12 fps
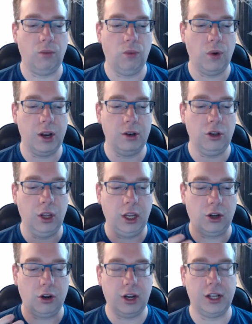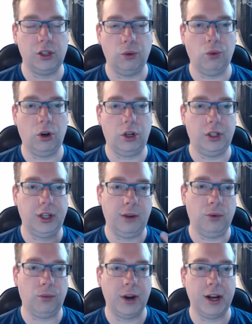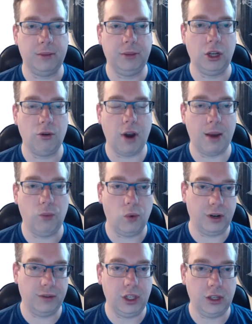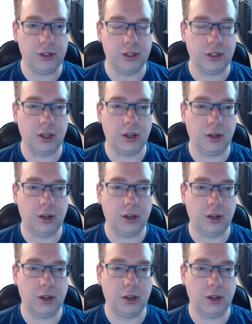when it creates a world, it will randomly grab one of these